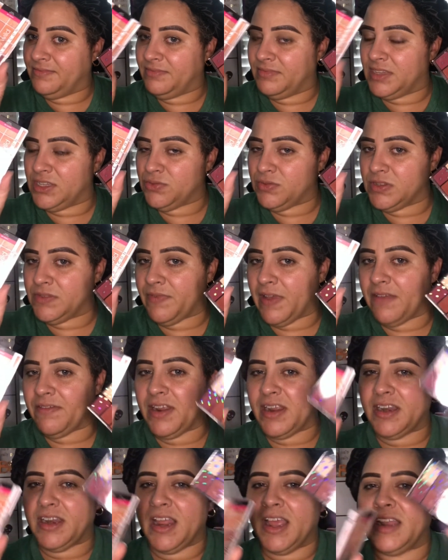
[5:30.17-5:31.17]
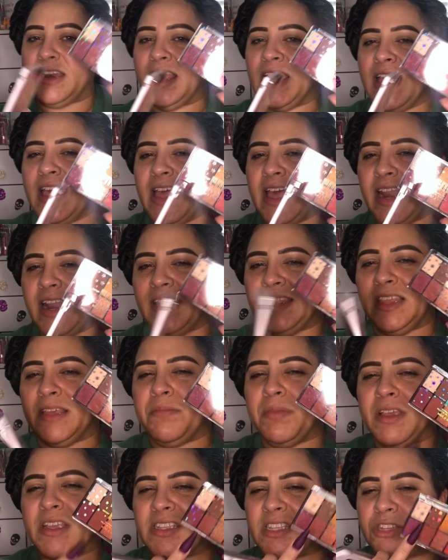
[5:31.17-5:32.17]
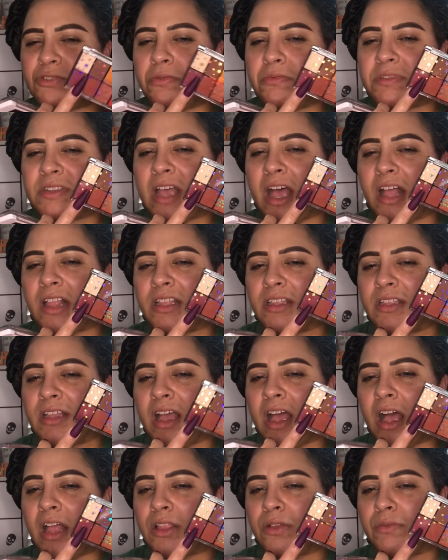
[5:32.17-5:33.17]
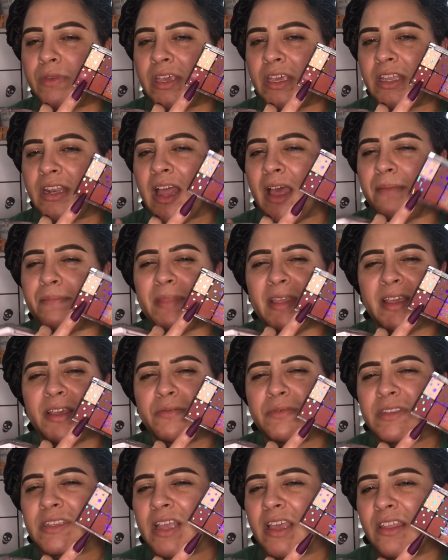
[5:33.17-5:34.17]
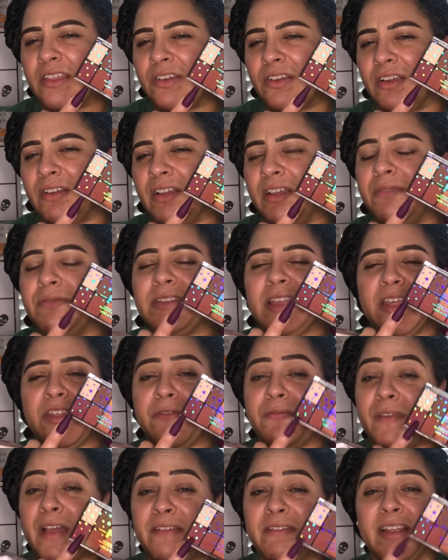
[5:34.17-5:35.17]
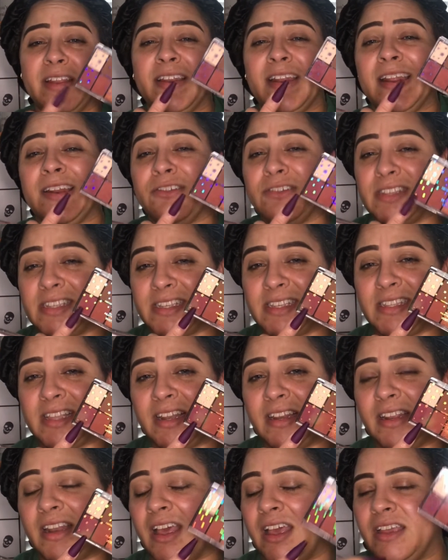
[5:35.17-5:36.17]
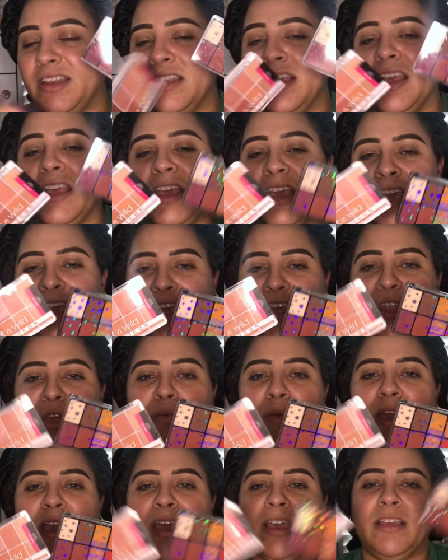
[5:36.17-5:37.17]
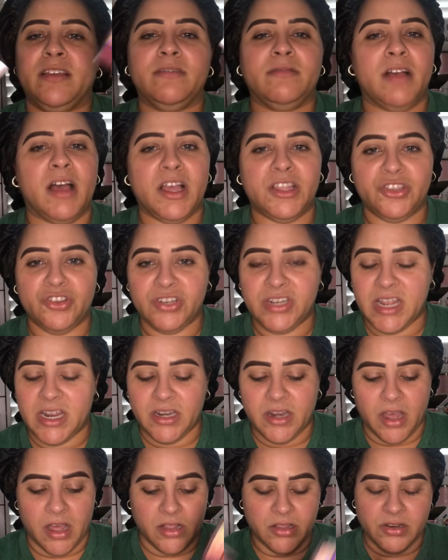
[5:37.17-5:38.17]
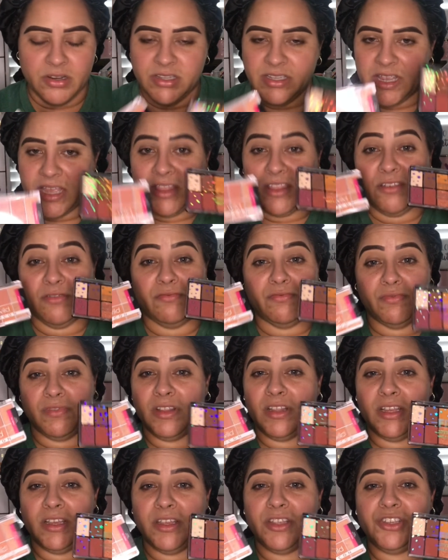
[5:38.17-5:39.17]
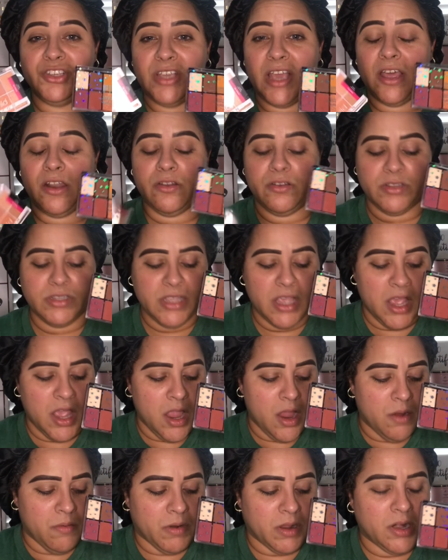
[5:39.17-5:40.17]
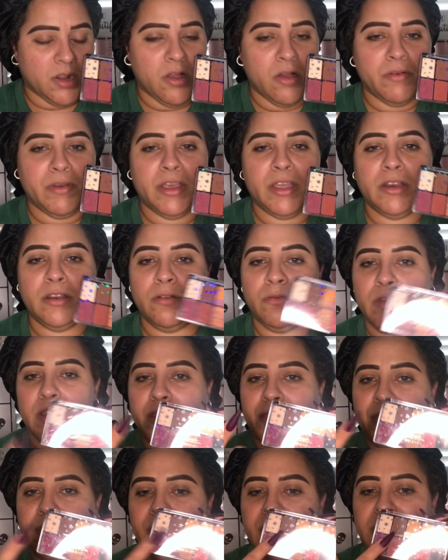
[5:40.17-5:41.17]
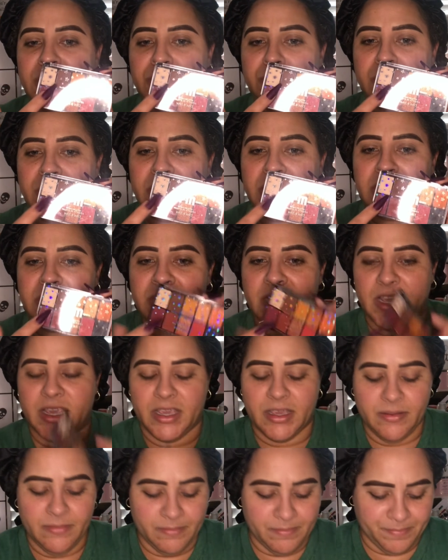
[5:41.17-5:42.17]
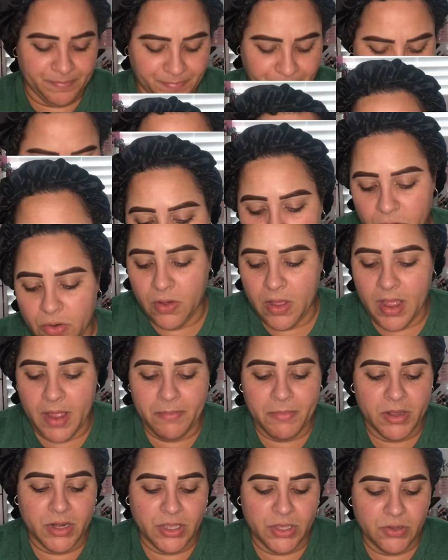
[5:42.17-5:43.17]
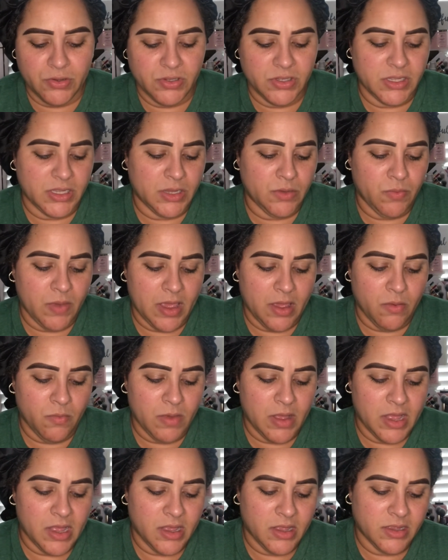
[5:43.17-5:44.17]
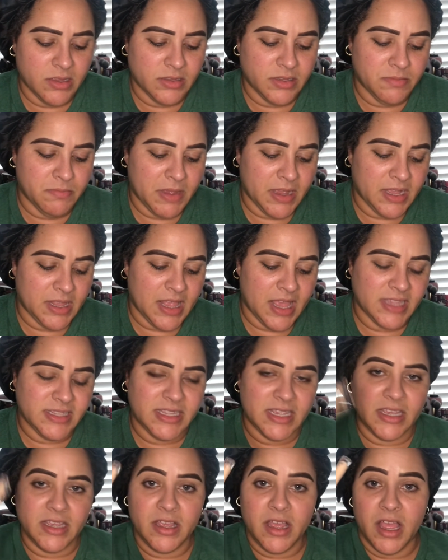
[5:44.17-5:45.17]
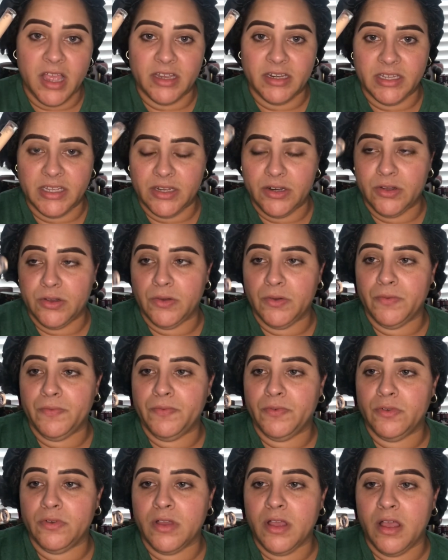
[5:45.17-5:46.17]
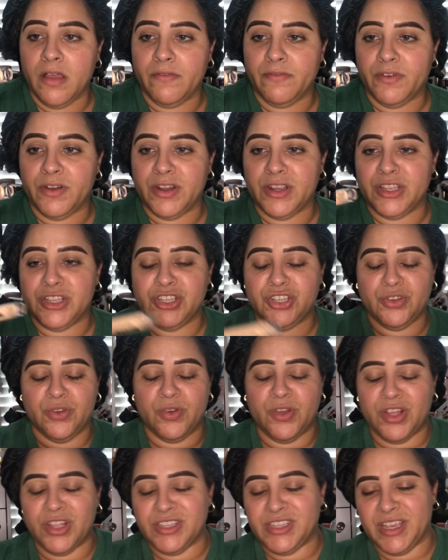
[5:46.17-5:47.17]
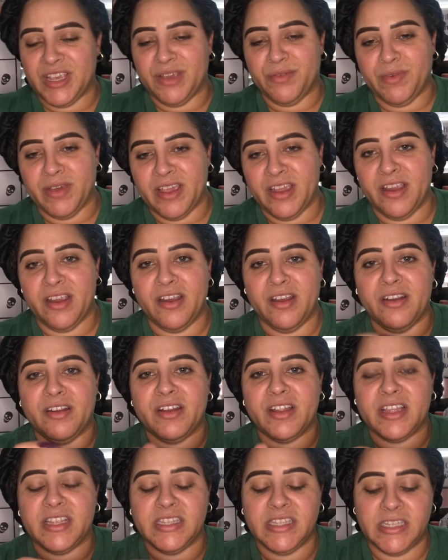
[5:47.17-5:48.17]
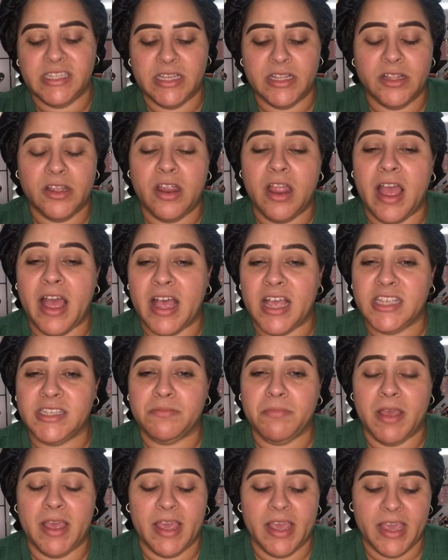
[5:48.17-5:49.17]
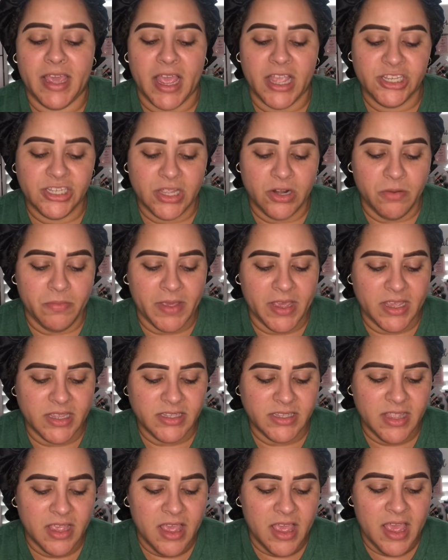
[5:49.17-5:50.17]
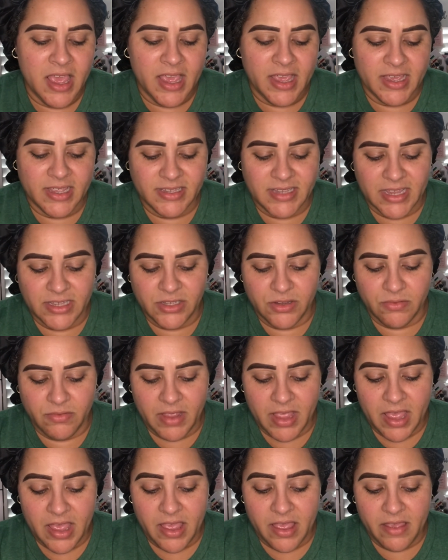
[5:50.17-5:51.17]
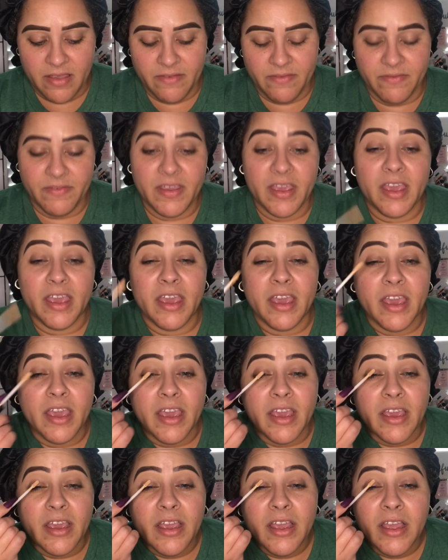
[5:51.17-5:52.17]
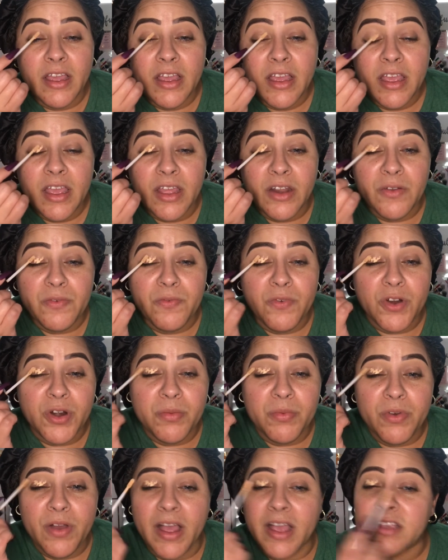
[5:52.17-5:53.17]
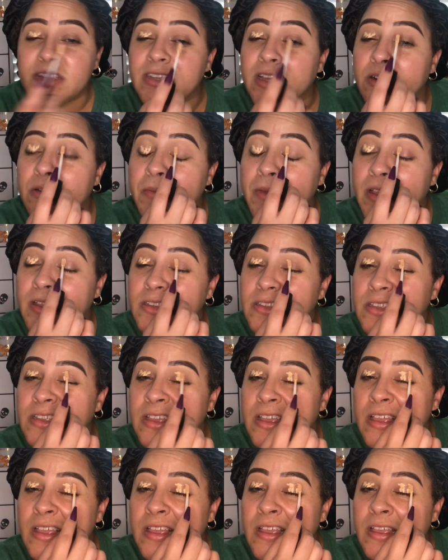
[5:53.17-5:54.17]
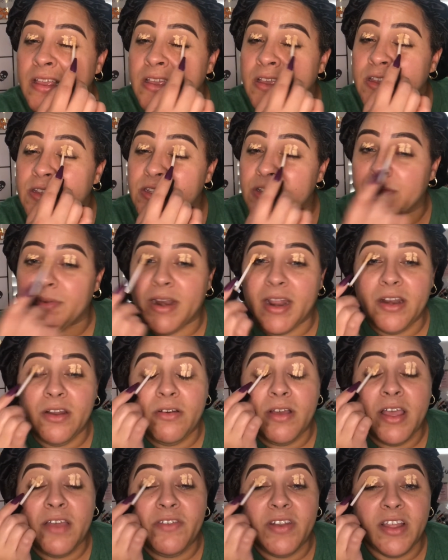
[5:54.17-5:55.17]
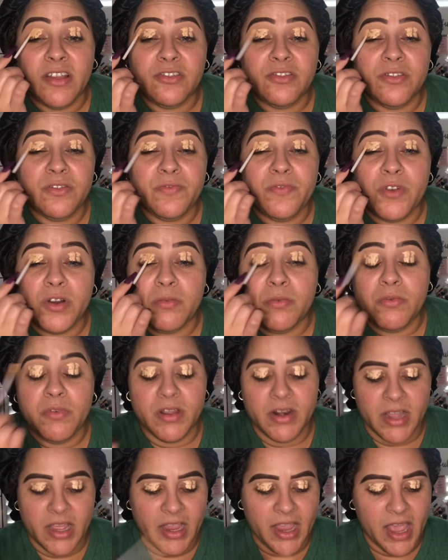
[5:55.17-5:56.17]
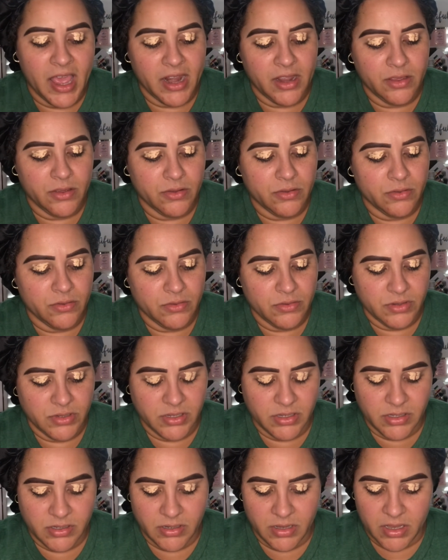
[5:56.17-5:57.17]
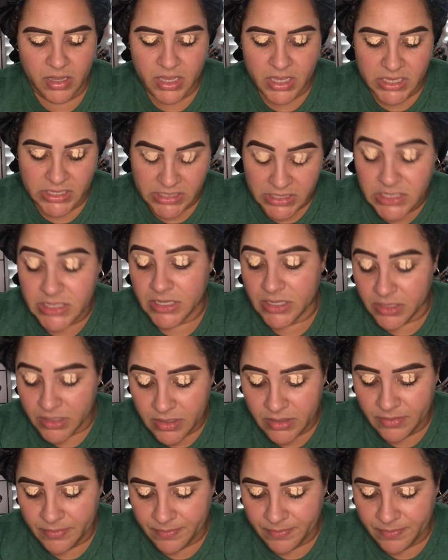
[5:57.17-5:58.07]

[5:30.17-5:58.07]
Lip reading: This one's $5.99. And I think because this one was Halloween, I think it was either $5.99 or $6.99. Either way, under $10, and they're really good shadows. We're going to go in with this one today. So I'm going to use the Wet n Wild Megalast Incognito Full Coverage All Day Wear Concealer as my eyeshadow base, because I don't have an affordable eyeshadow base. So when I don't have an affordable one, I kind of use a concealer.